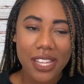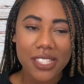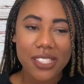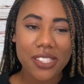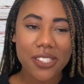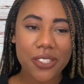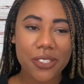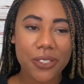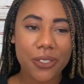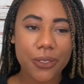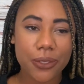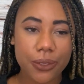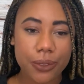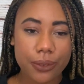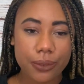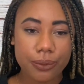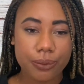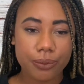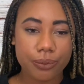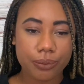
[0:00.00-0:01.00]

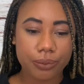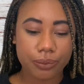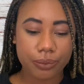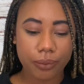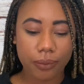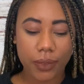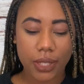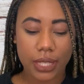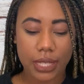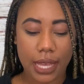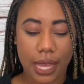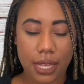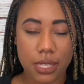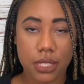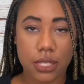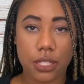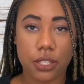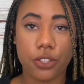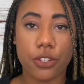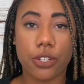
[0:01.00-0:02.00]
So
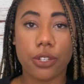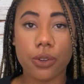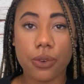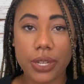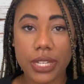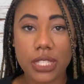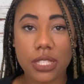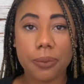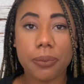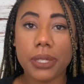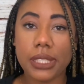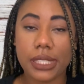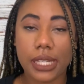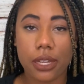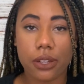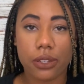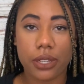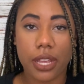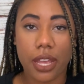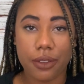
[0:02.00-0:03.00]
yes, you're going to put
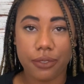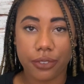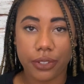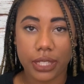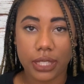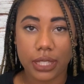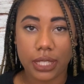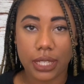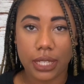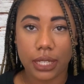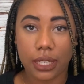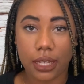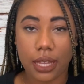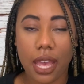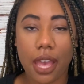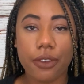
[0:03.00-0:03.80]
down everything.